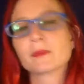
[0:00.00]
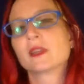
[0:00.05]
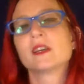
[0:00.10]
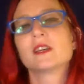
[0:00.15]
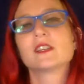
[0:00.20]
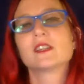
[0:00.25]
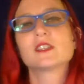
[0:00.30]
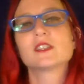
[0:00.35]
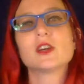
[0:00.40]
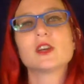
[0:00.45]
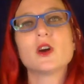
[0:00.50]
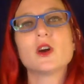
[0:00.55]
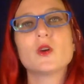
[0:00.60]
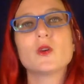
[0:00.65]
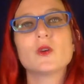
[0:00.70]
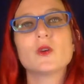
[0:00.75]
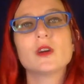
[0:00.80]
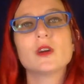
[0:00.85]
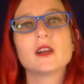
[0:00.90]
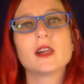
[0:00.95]

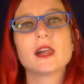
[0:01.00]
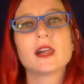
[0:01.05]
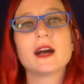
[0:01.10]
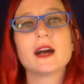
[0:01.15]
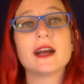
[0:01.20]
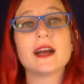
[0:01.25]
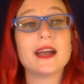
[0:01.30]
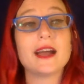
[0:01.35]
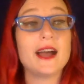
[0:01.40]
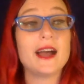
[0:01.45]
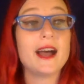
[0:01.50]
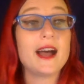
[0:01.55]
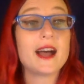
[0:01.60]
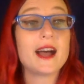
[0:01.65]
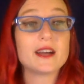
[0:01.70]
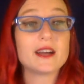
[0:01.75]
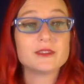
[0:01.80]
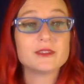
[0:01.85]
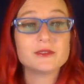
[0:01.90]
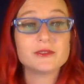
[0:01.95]
So I
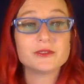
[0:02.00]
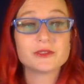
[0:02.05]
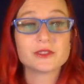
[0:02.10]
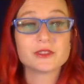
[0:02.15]
have